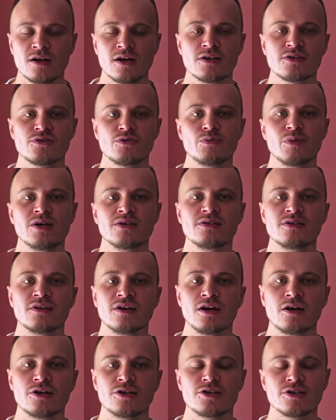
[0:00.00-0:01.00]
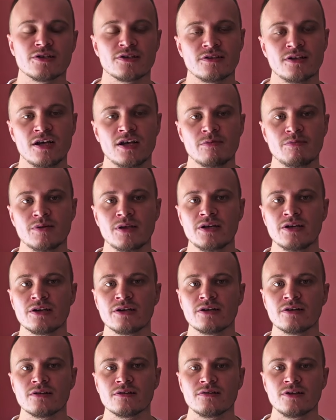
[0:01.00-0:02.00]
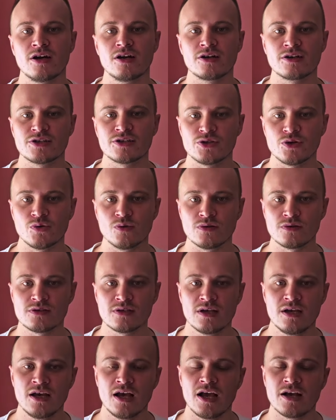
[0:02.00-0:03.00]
Customizing Arch is like playing Dark Souls,